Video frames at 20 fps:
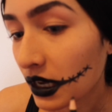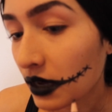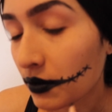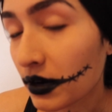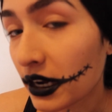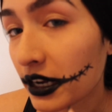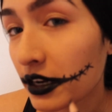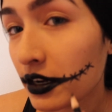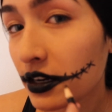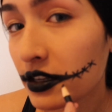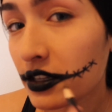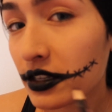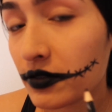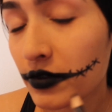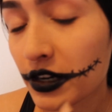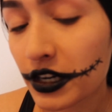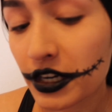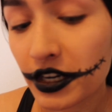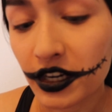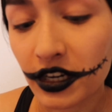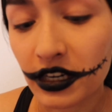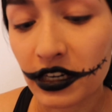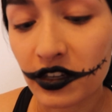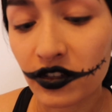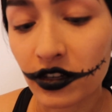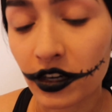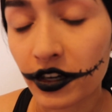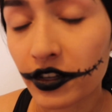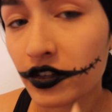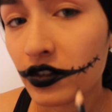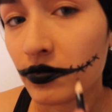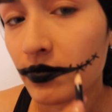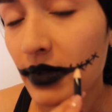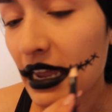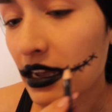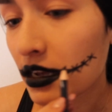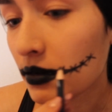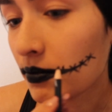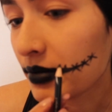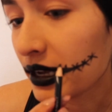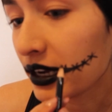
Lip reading: And right here is where you're going to start to make them